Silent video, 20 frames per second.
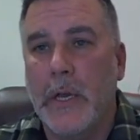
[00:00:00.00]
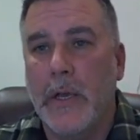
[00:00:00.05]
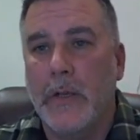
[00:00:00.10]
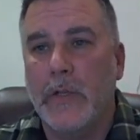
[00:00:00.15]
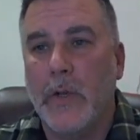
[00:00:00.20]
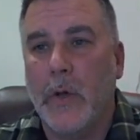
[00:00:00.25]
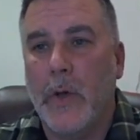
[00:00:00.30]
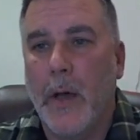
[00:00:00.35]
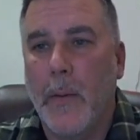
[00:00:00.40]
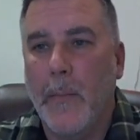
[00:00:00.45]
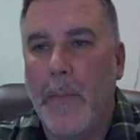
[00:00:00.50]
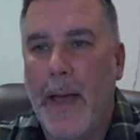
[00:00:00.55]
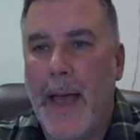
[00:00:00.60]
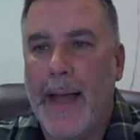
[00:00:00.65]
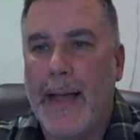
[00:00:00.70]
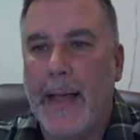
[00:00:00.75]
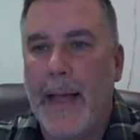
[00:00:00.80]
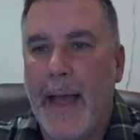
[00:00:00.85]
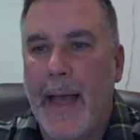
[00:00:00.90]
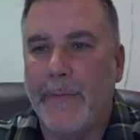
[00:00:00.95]
So, come
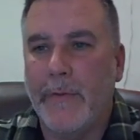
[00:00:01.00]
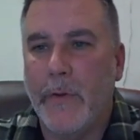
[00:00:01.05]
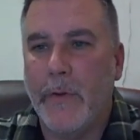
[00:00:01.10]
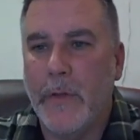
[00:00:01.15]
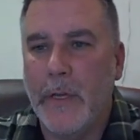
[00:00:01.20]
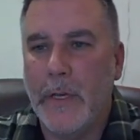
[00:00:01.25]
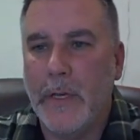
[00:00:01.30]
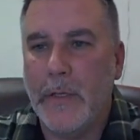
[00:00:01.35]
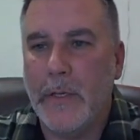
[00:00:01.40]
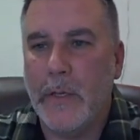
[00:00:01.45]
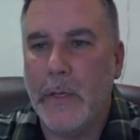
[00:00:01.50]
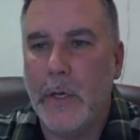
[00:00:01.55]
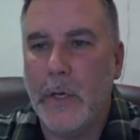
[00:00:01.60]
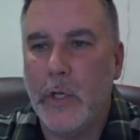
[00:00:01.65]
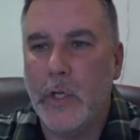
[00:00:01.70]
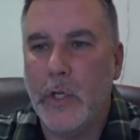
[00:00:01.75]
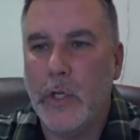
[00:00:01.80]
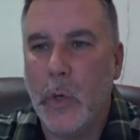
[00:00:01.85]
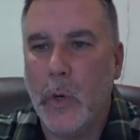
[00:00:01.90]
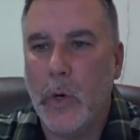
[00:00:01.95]
back after this
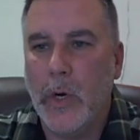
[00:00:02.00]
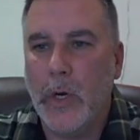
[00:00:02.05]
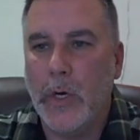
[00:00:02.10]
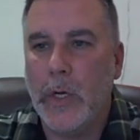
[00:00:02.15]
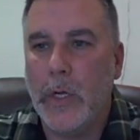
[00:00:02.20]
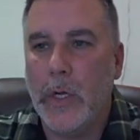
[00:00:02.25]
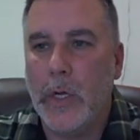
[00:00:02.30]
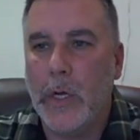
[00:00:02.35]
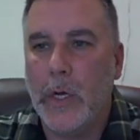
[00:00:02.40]
short